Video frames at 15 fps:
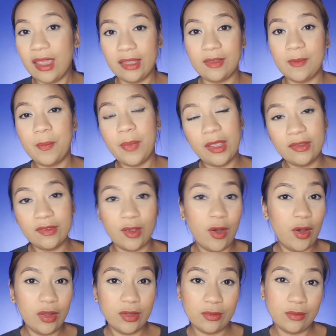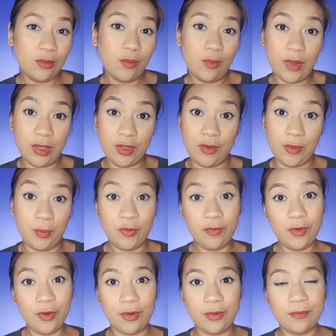It depends on what you
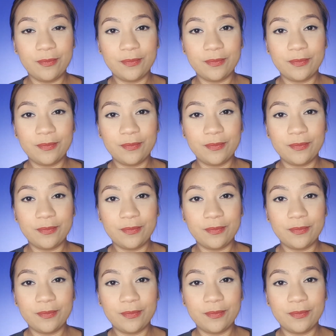prefer.